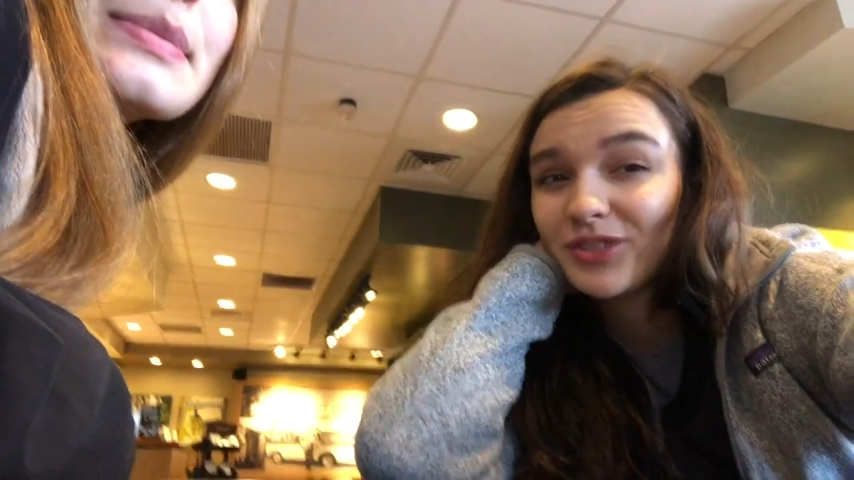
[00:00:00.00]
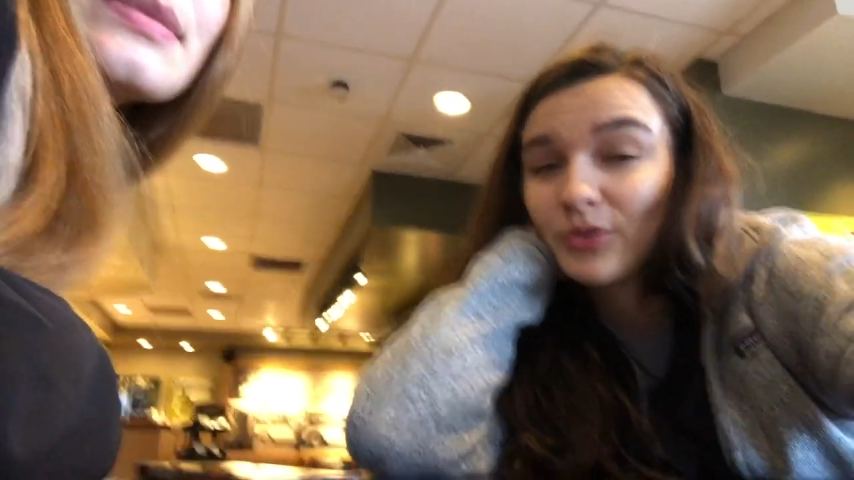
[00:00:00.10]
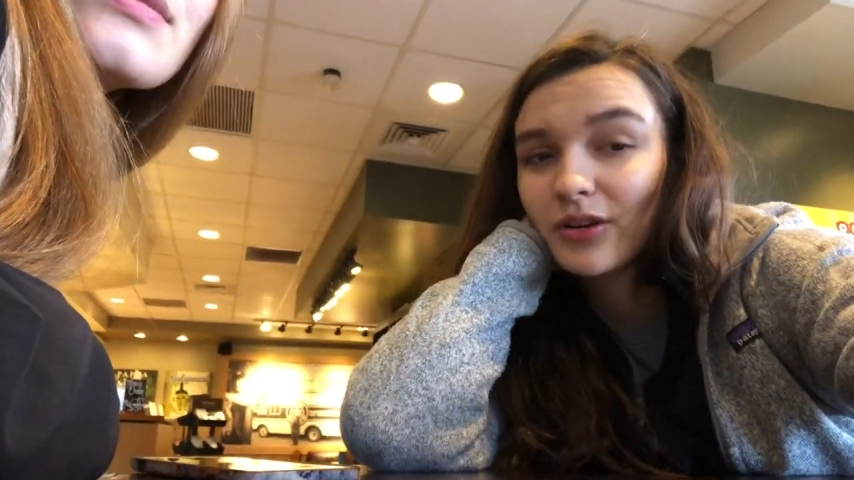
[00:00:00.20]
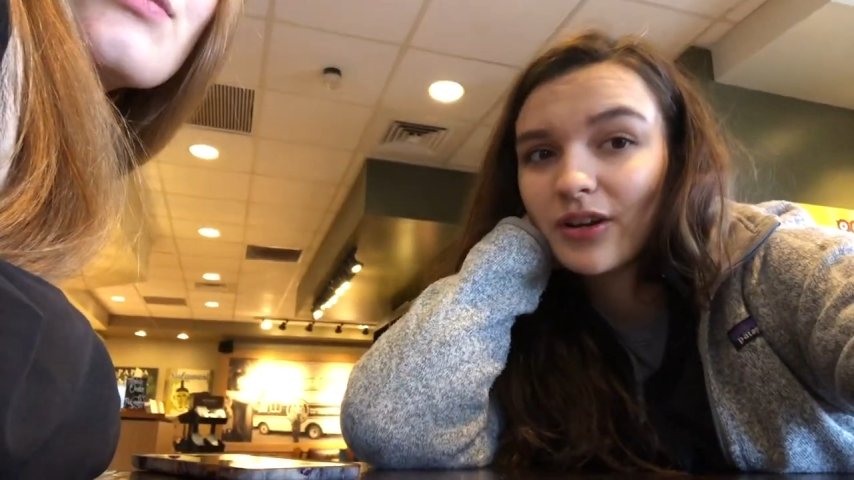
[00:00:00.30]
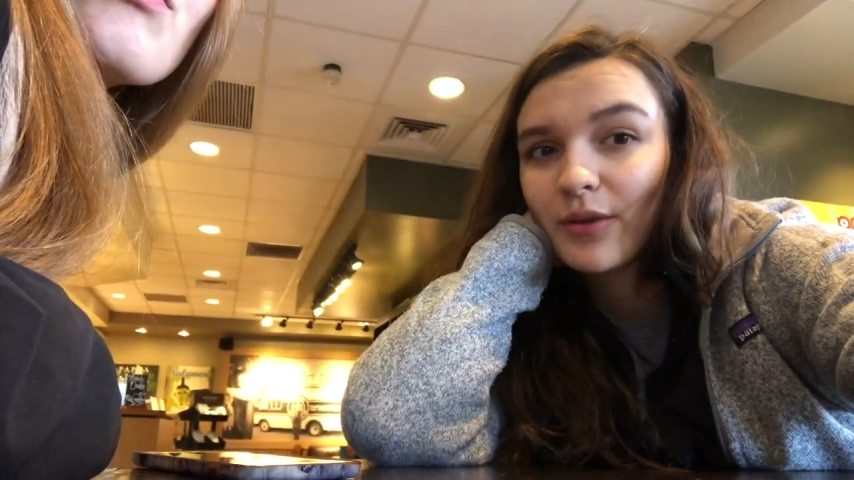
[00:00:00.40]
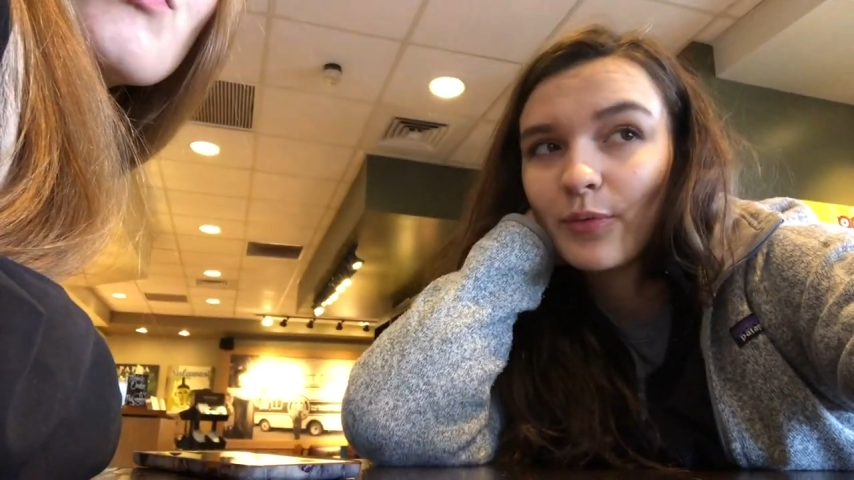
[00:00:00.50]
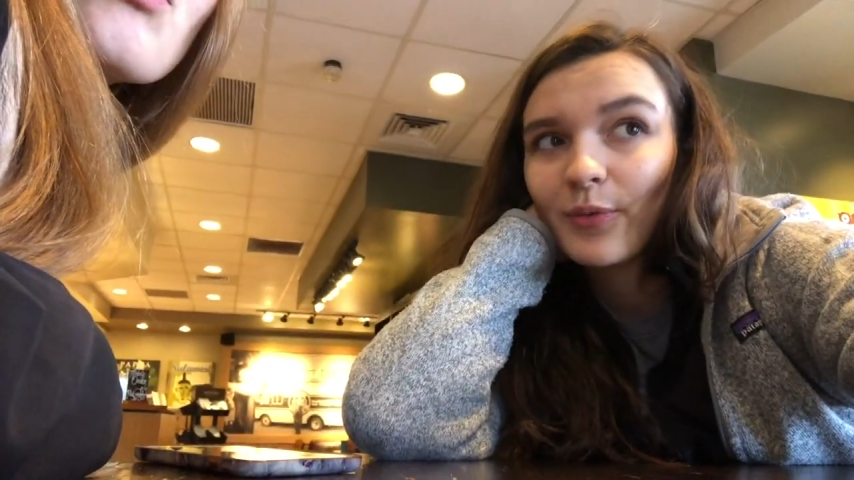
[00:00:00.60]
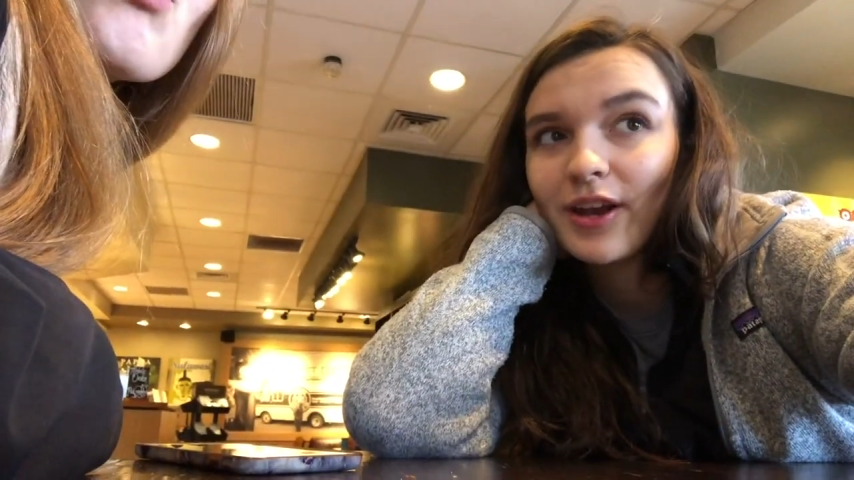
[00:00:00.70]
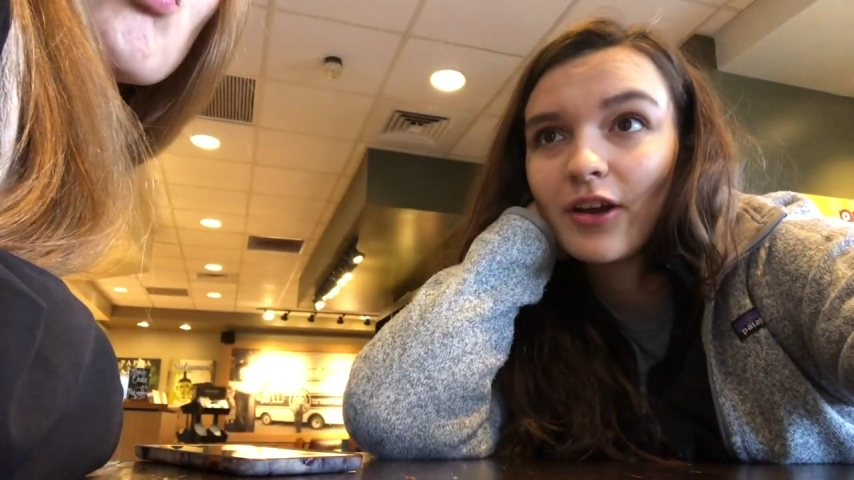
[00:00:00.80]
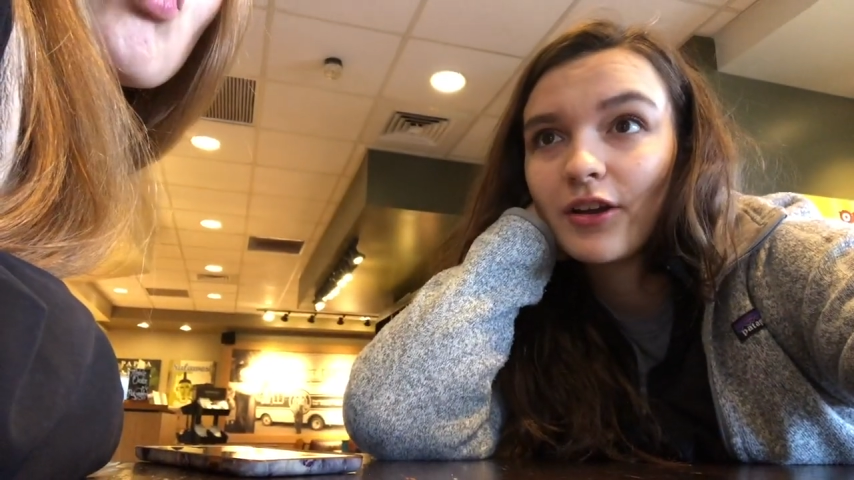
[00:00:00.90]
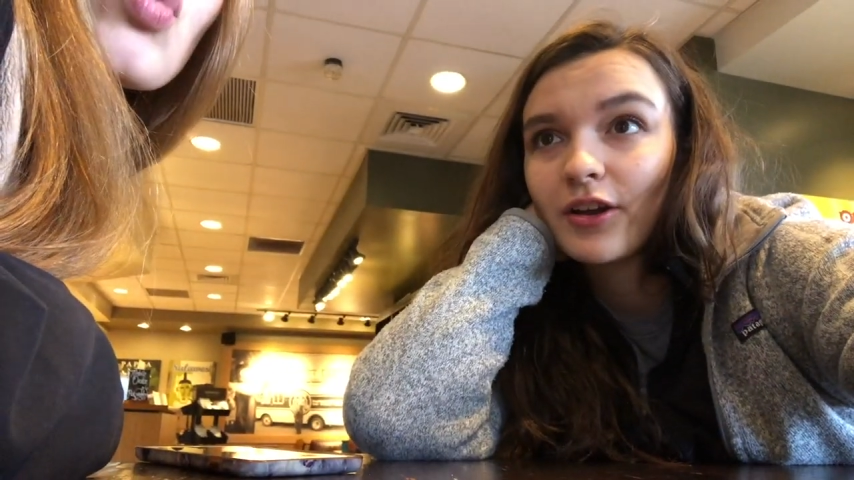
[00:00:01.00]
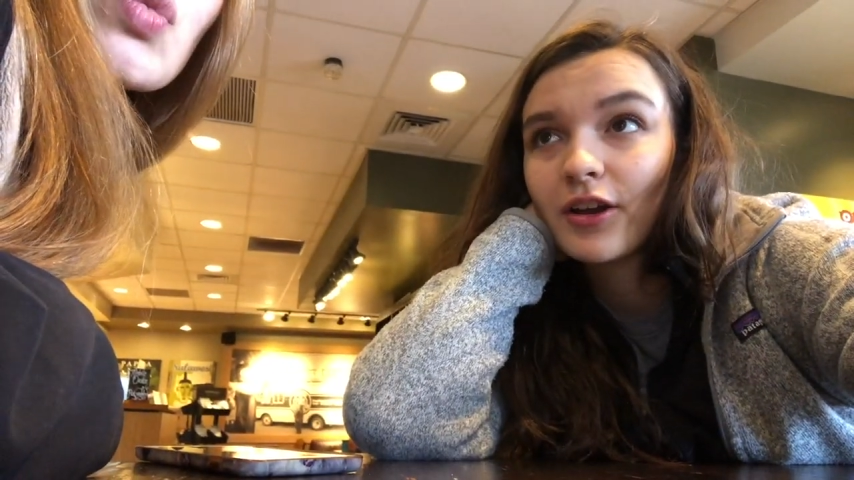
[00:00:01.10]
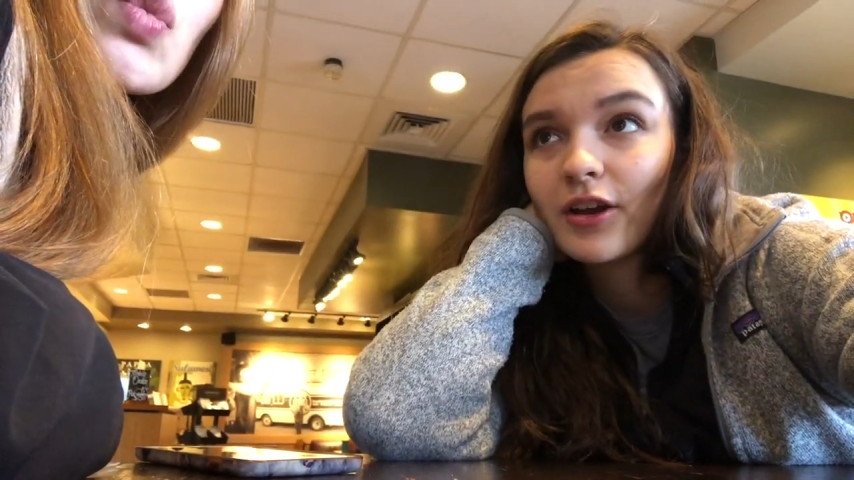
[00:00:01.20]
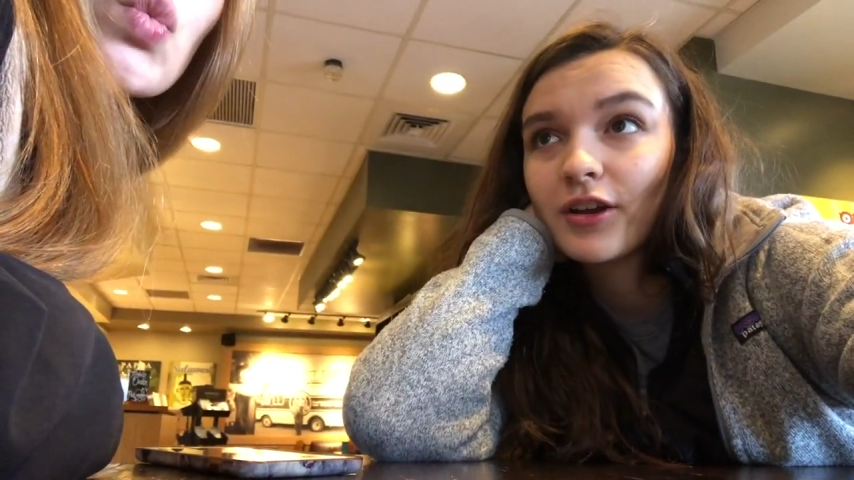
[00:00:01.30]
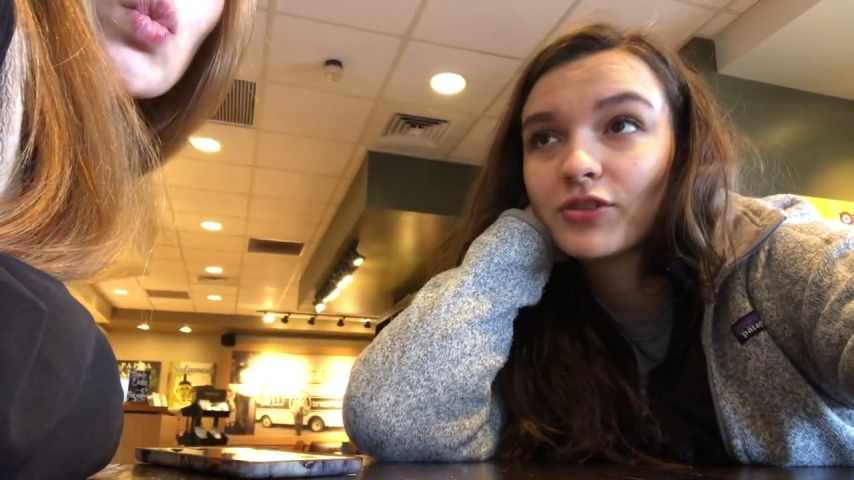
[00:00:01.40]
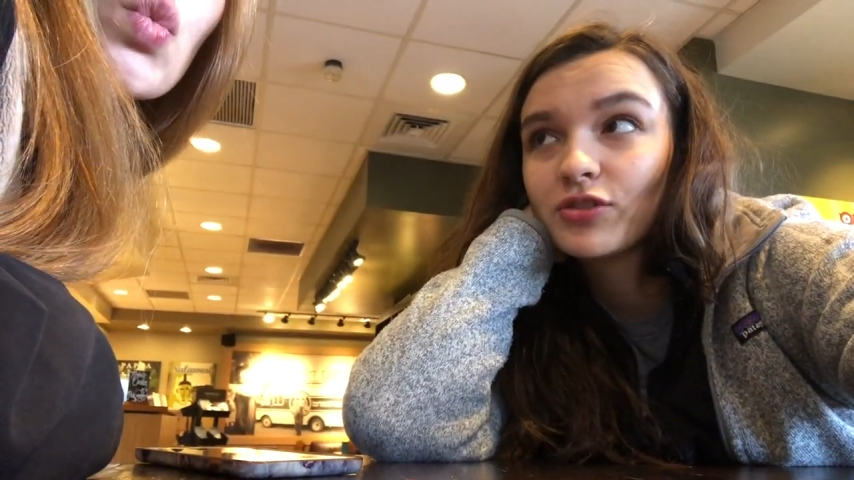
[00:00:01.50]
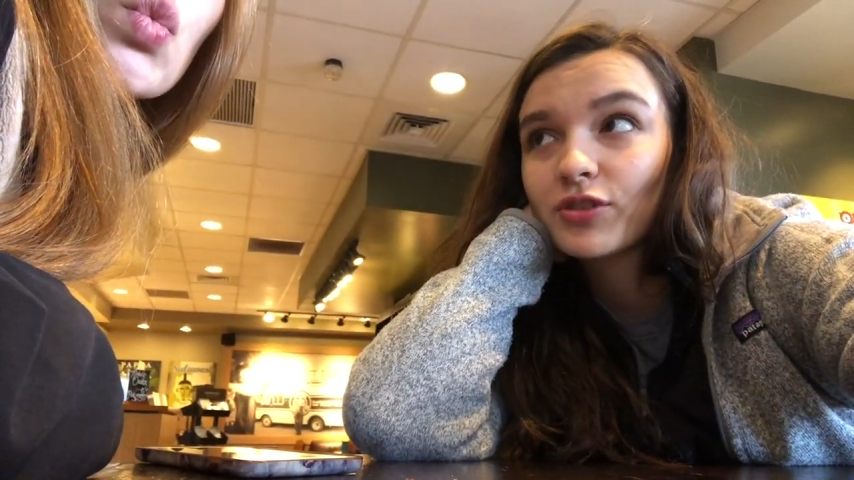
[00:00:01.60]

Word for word: ordered and we're waiting on our uh,